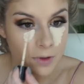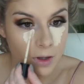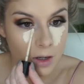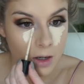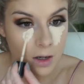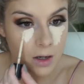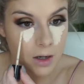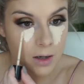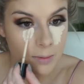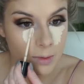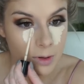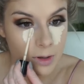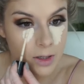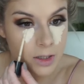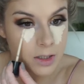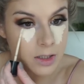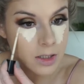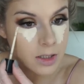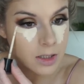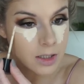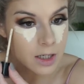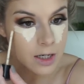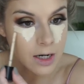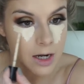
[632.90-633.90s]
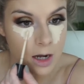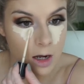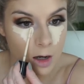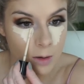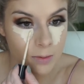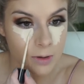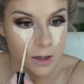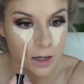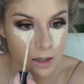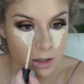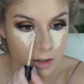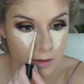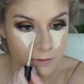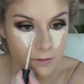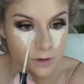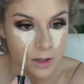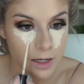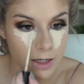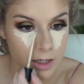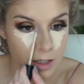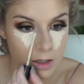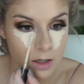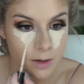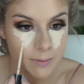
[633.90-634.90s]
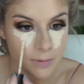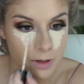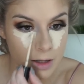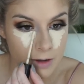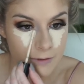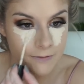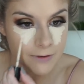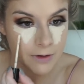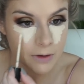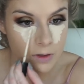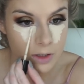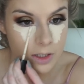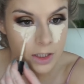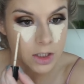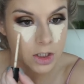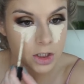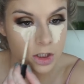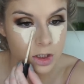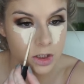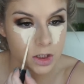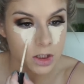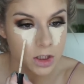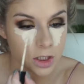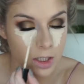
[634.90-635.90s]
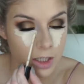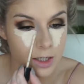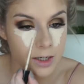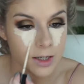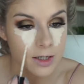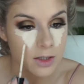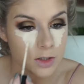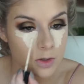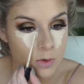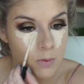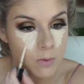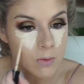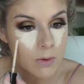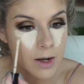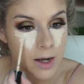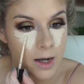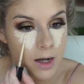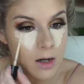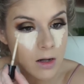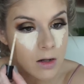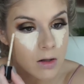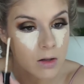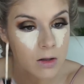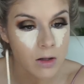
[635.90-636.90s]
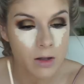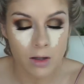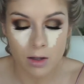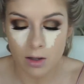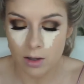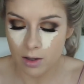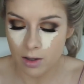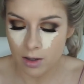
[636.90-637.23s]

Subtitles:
And this is gonna help kind of lighten up that foundation shade as well